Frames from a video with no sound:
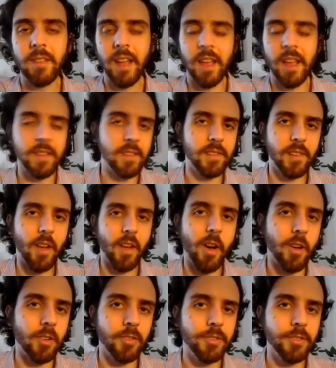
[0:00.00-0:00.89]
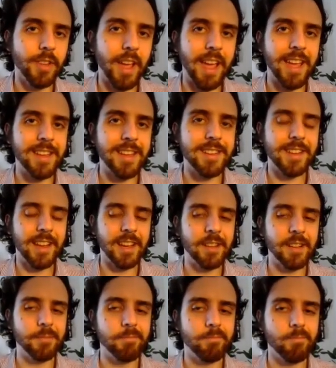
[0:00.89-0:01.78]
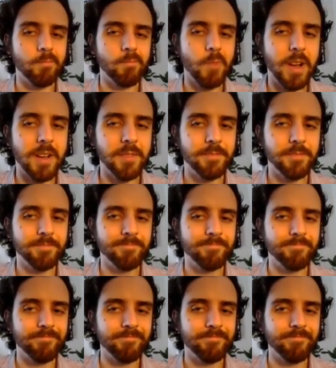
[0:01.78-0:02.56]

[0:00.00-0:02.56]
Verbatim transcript: as it's called. And, um, well,